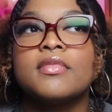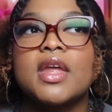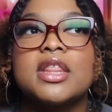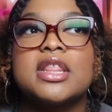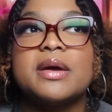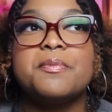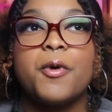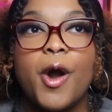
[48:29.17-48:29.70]

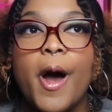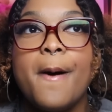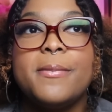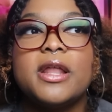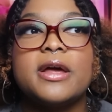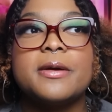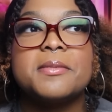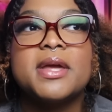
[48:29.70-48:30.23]
The
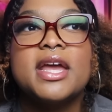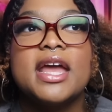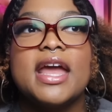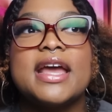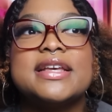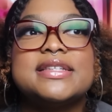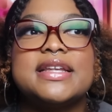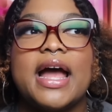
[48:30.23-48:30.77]
problem
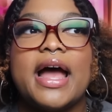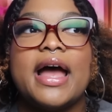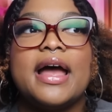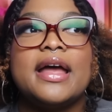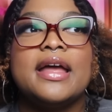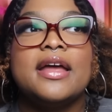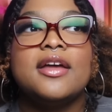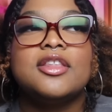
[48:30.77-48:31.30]
is that
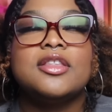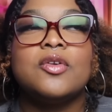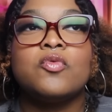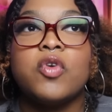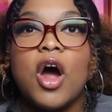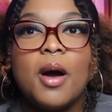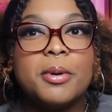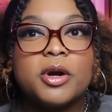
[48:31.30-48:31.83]

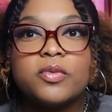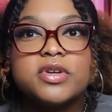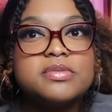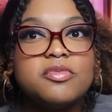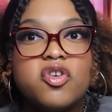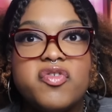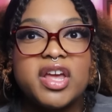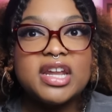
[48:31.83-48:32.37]
Robert was
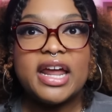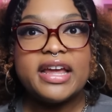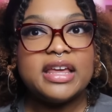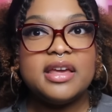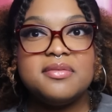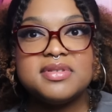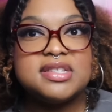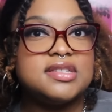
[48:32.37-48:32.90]
moving like
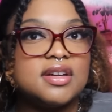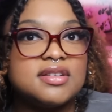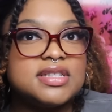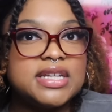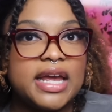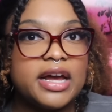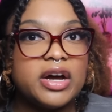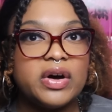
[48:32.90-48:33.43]
he was still
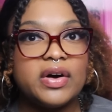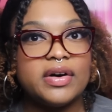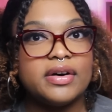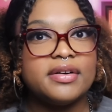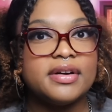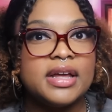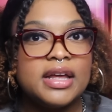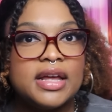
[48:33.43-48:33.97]

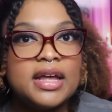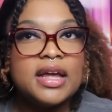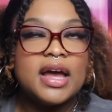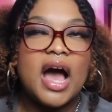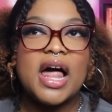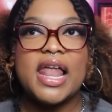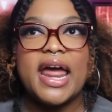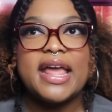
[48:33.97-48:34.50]
single.
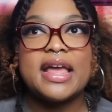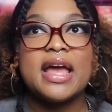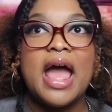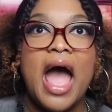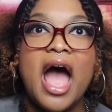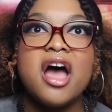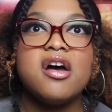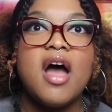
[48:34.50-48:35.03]
Like,
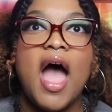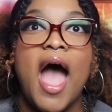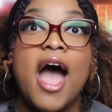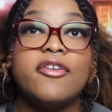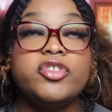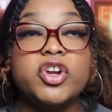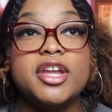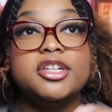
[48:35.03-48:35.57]

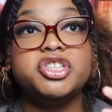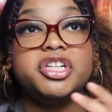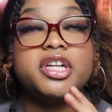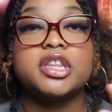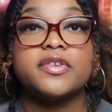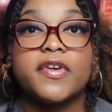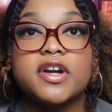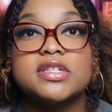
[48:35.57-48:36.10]
after he
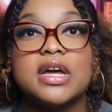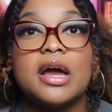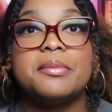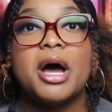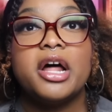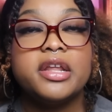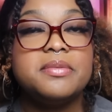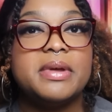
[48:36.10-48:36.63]
cheated the first time,
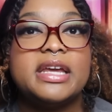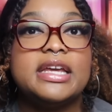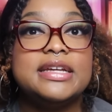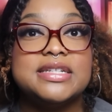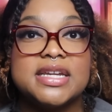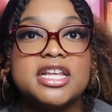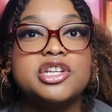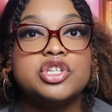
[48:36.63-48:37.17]
I'll admit he
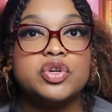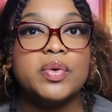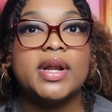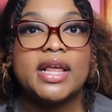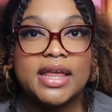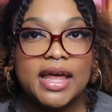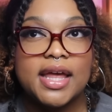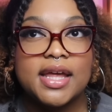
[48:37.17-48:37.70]
didn't do it
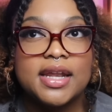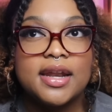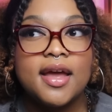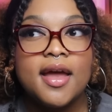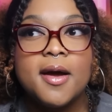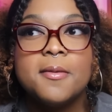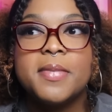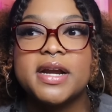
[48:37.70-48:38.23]
again,
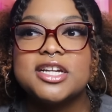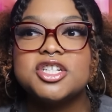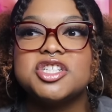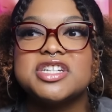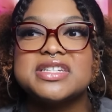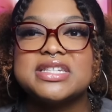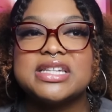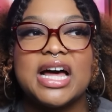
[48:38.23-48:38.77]
but it's
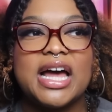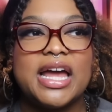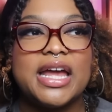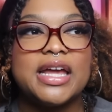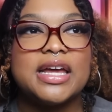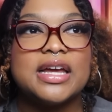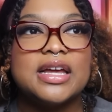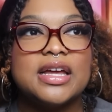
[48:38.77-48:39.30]
just
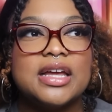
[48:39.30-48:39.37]
like